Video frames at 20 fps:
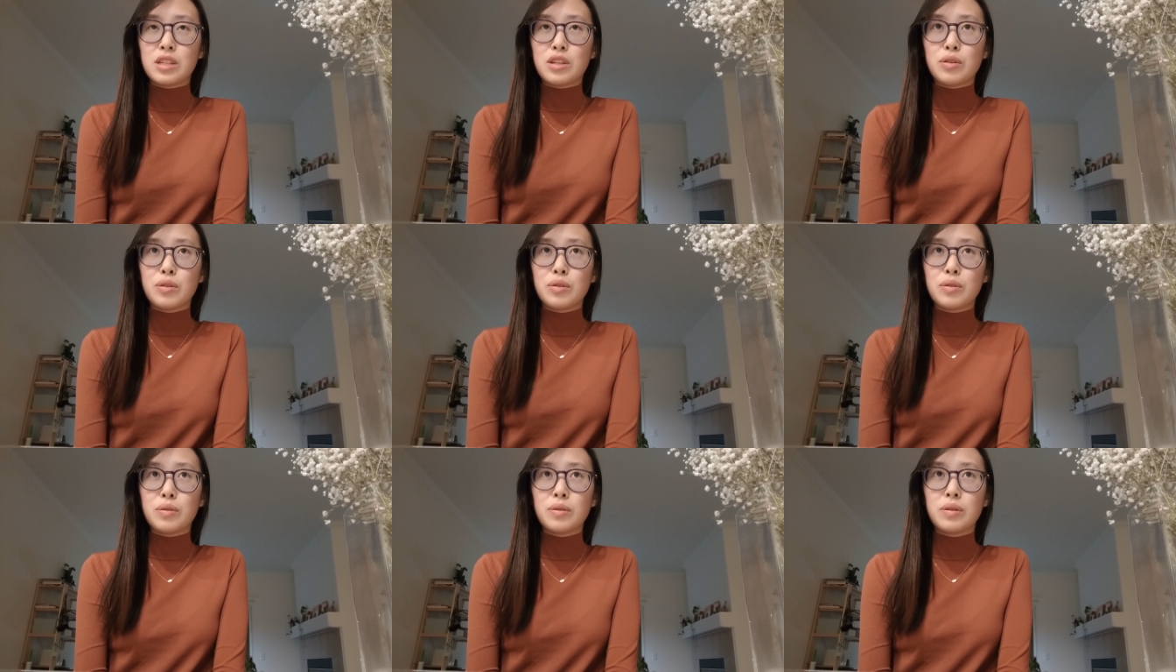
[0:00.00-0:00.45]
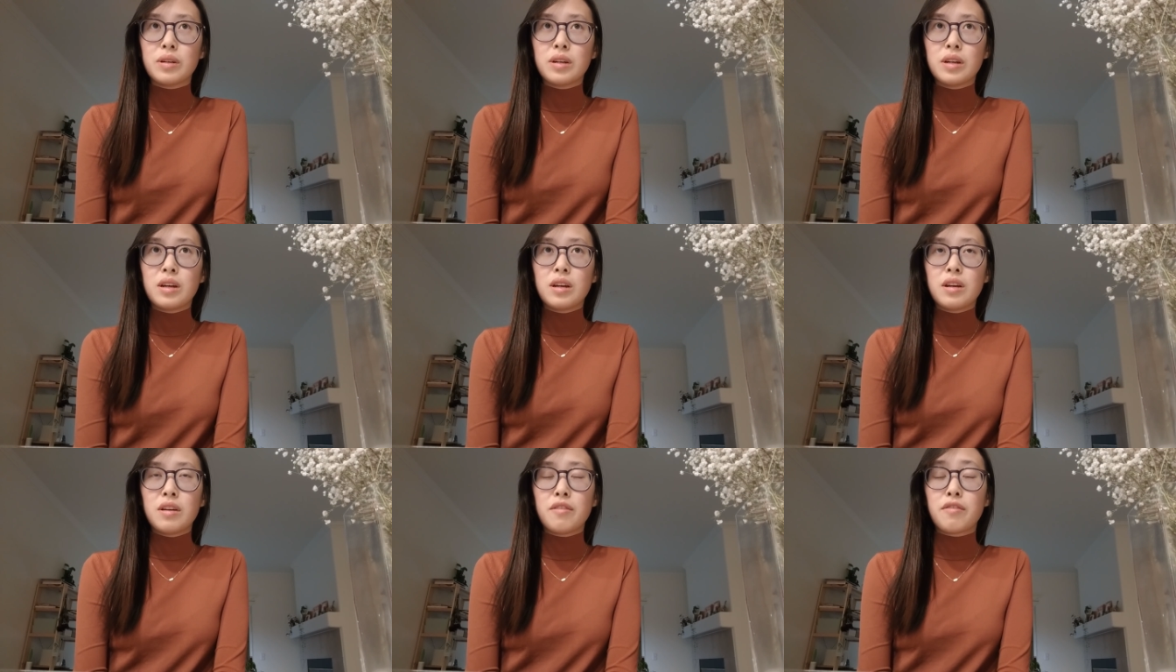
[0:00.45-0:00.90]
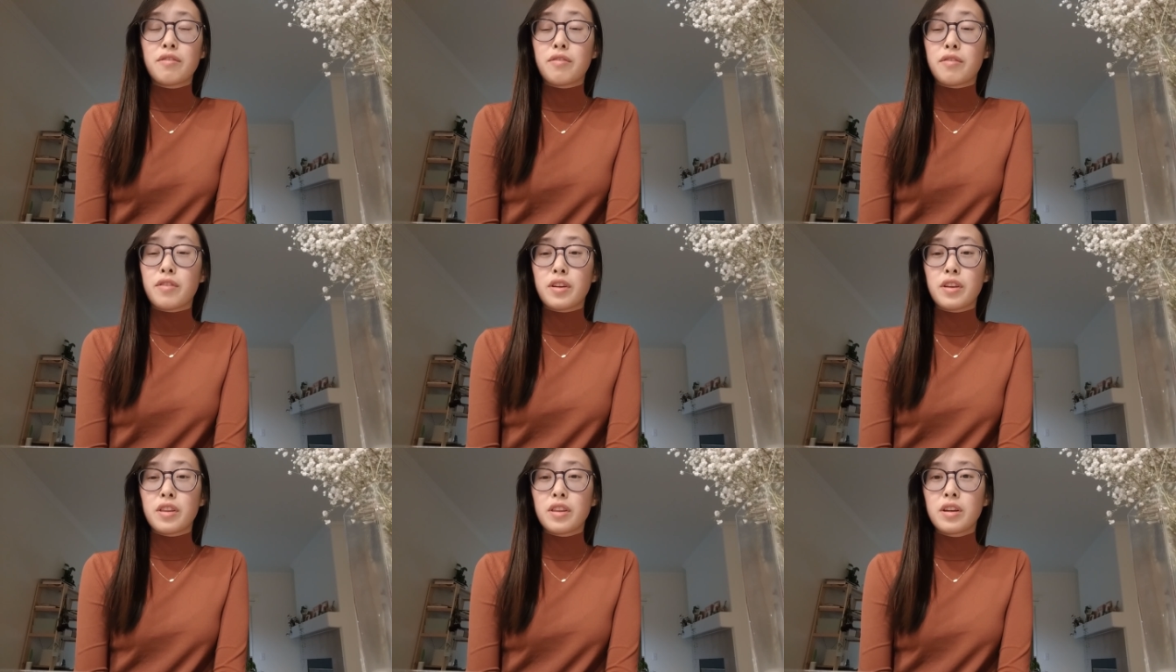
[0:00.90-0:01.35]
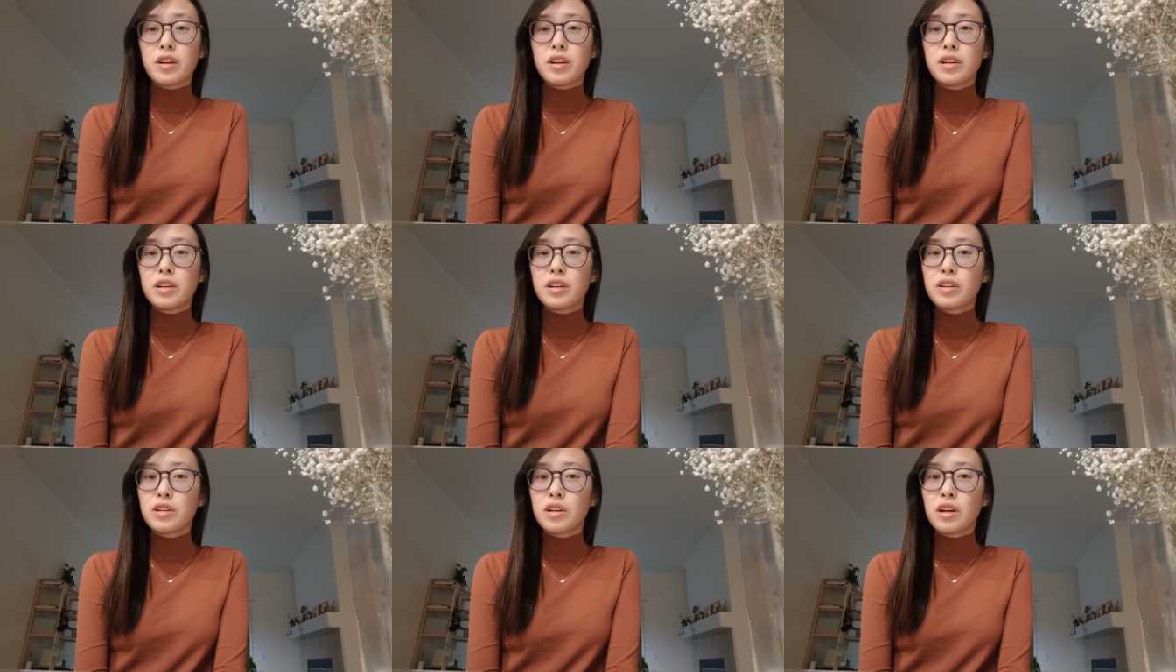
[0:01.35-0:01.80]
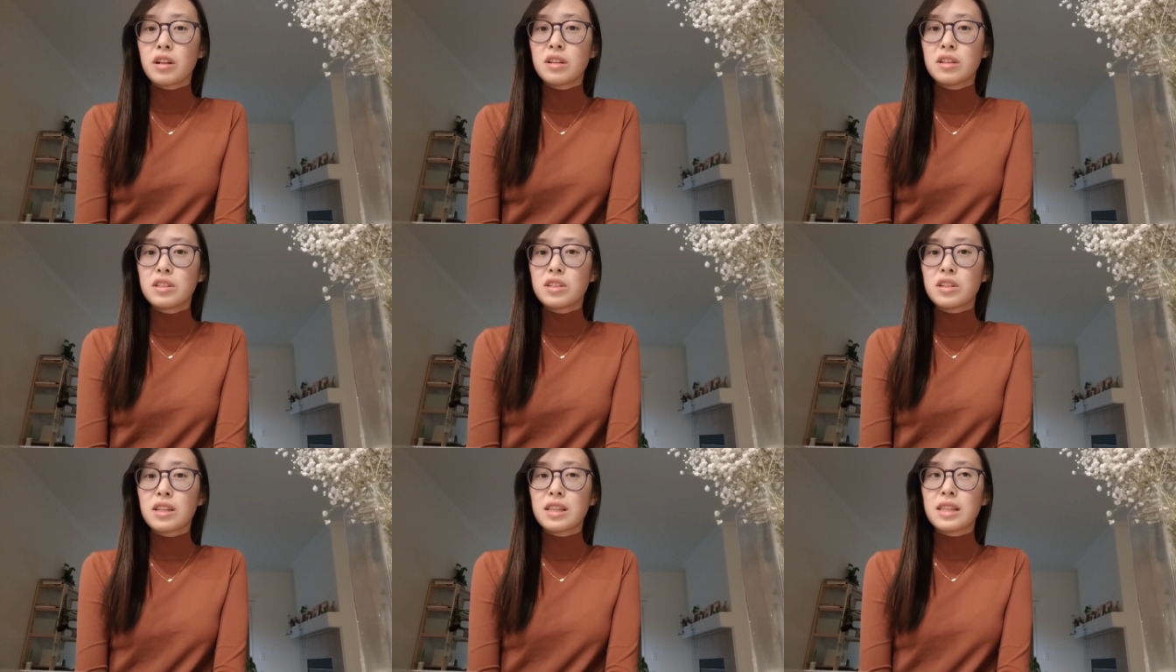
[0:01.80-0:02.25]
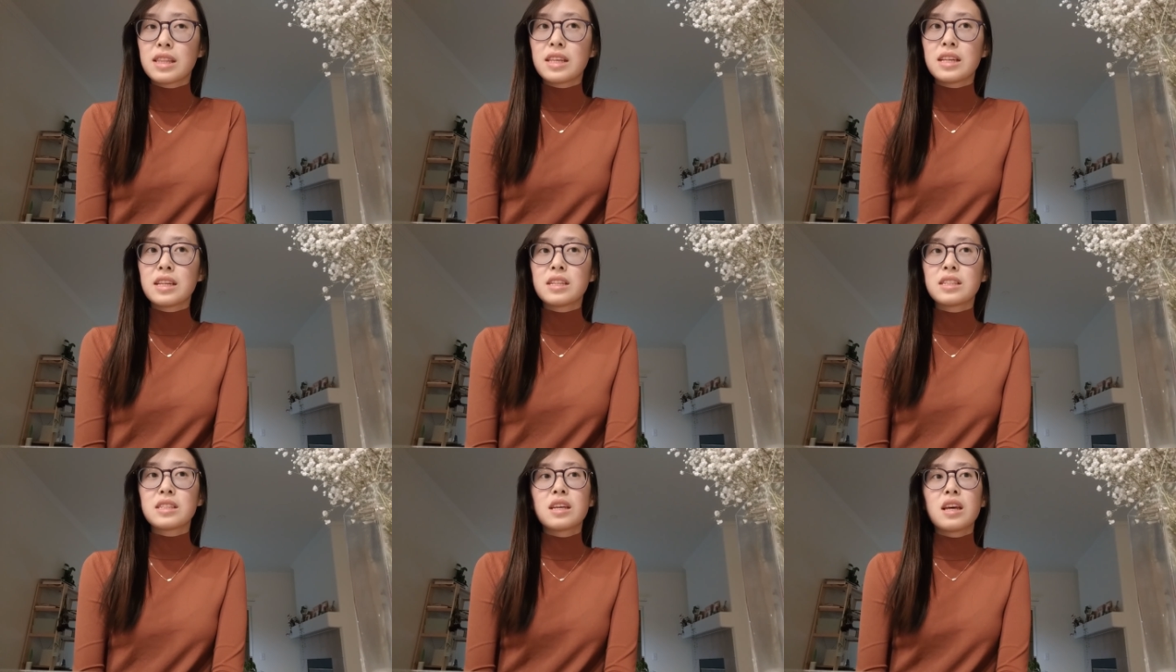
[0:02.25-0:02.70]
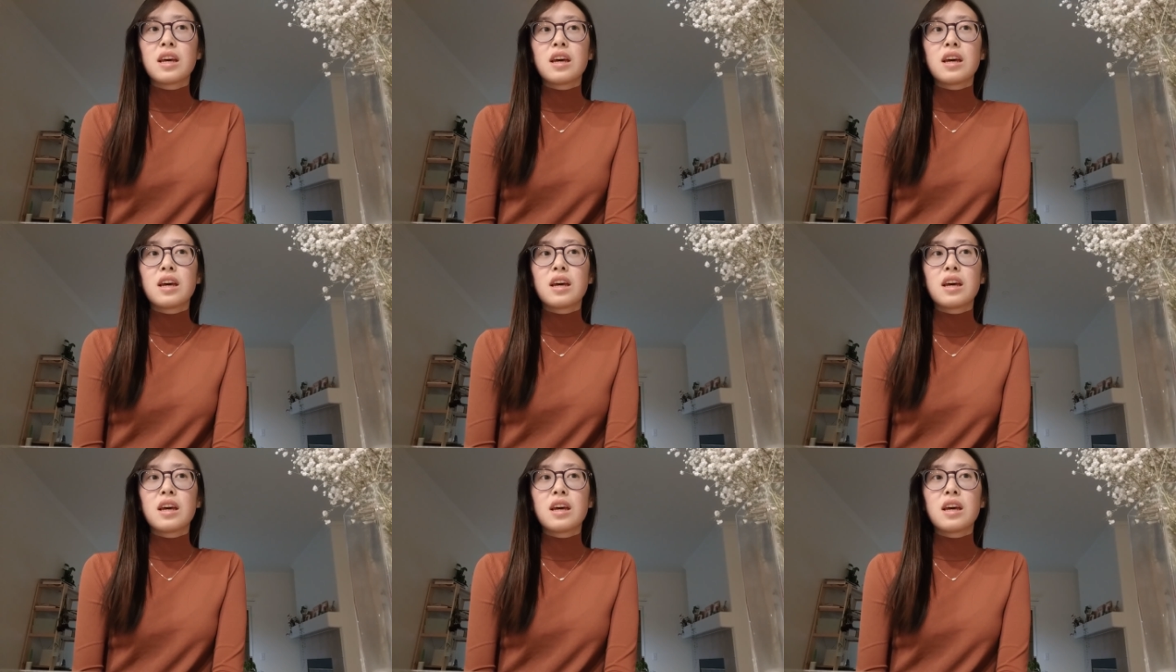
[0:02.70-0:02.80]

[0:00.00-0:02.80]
to further your knowledge on things.